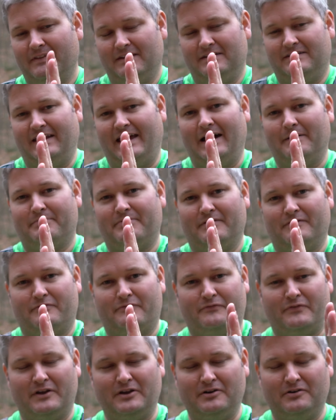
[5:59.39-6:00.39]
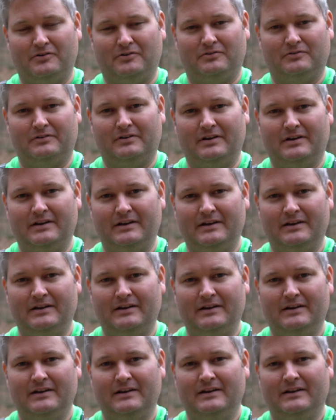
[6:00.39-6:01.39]
the depth of field
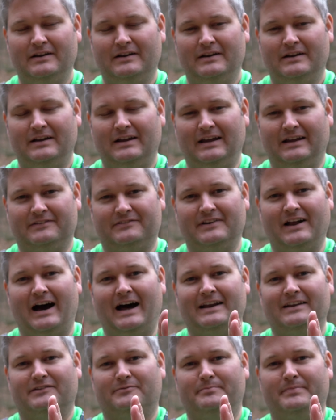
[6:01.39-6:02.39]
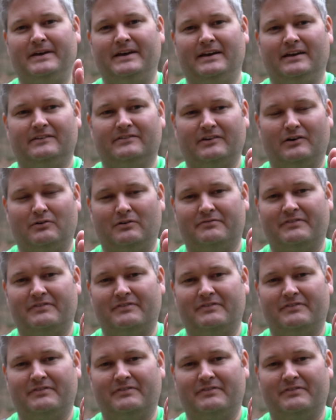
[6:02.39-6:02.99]
is not as big. So